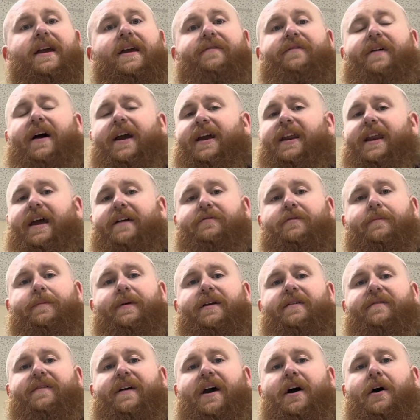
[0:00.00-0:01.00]
If I can ever
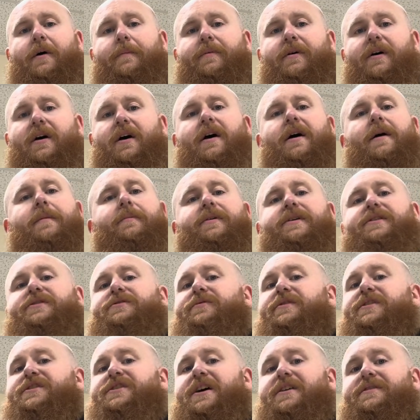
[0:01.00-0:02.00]
be of help, please
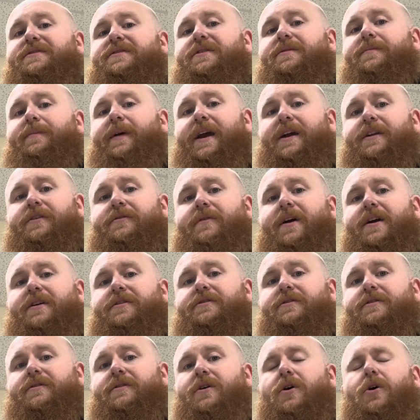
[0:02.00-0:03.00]
reach out to your band
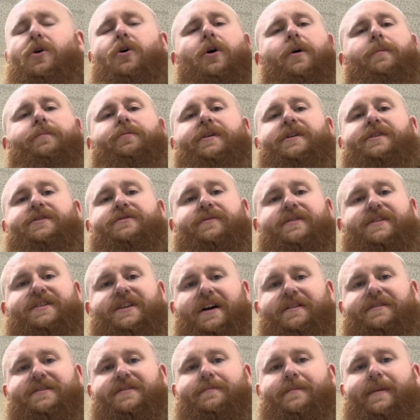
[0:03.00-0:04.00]
director or please reach
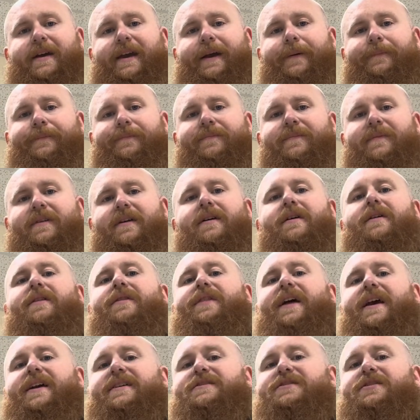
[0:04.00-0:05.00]
out to me.
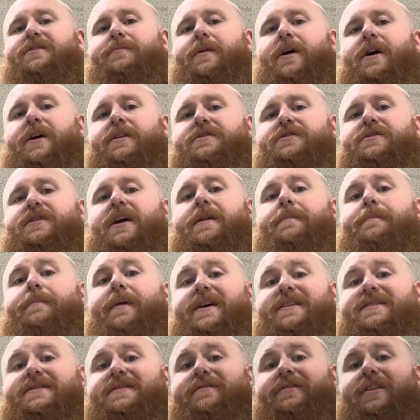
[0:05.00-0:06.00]
Thanks so much and
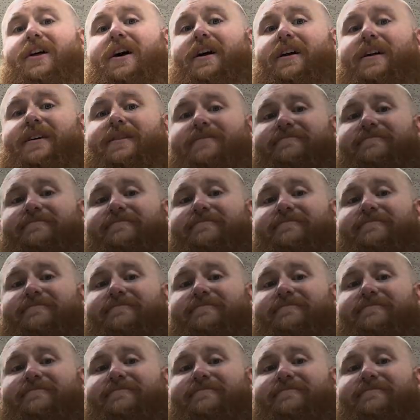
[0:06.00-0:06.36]
best of luck.